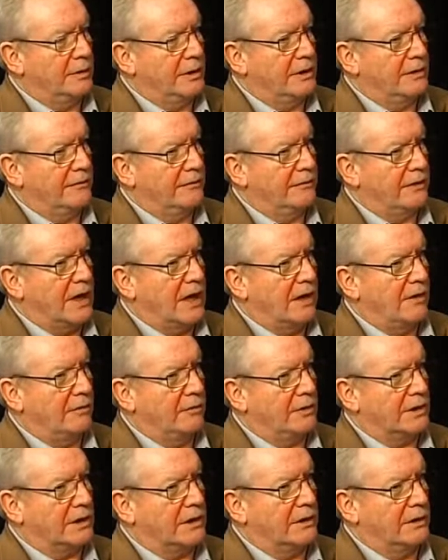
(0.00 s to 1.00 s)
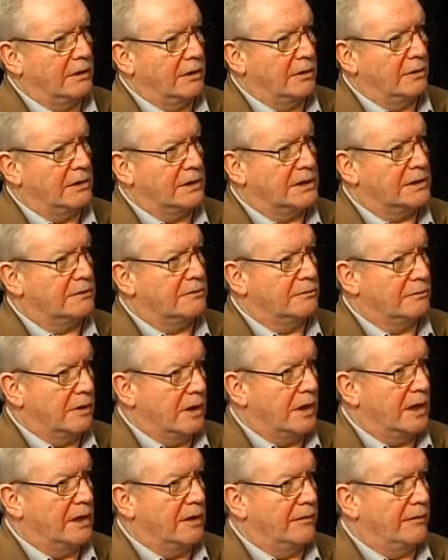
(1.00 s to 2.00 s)
be involved with the lowest
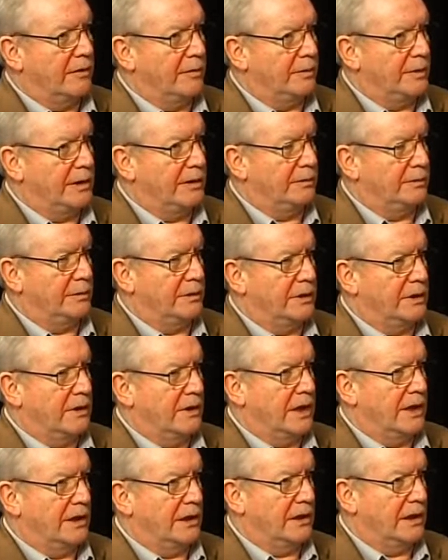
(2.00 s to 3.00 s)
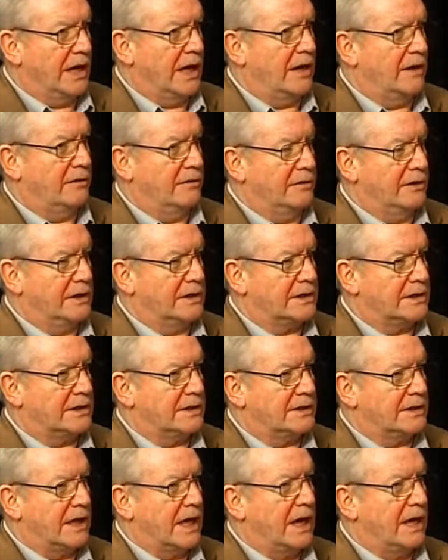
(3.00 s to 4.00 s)
run of the people that are on the ladder of this
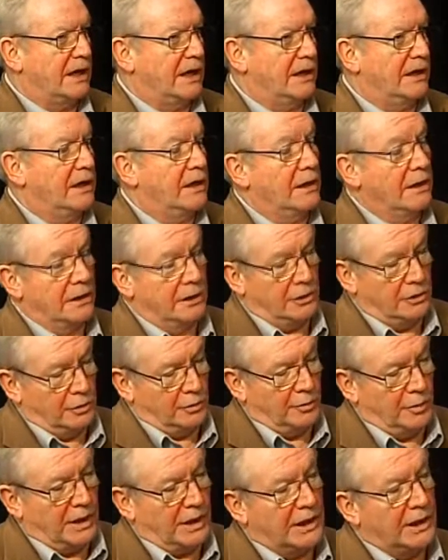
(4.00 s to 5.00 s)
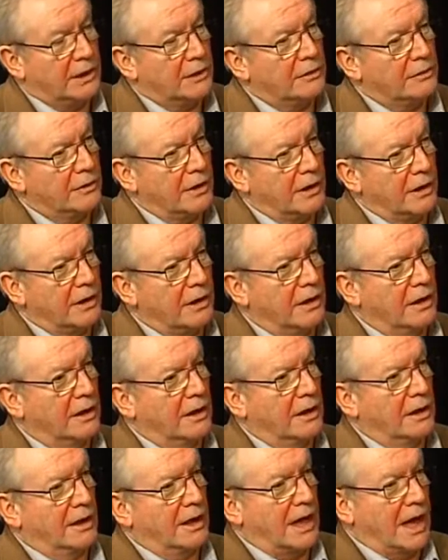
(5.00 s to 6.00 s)
society. You may go there.
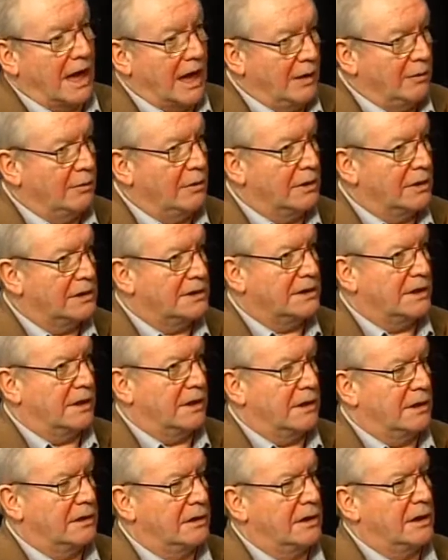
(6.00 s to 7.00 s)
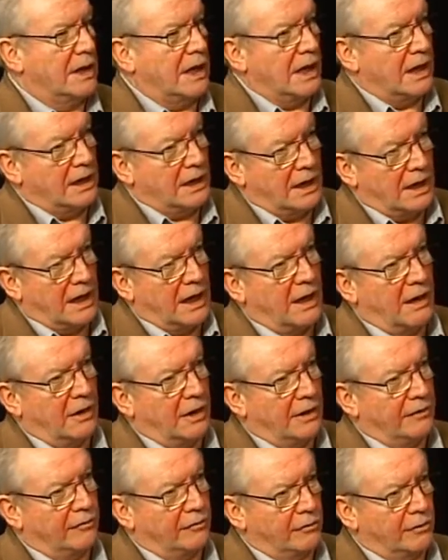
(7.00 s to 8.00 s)
I was there. Now
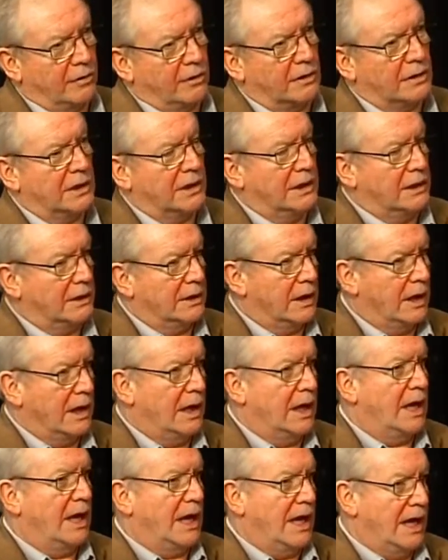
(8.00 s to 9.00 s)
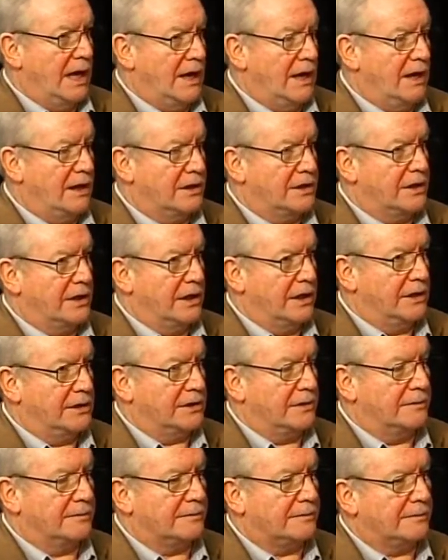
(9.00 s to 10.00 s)
I've worked and had an
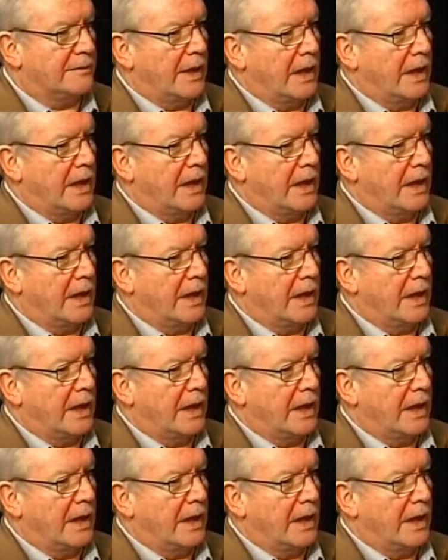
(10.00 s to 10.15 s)
education.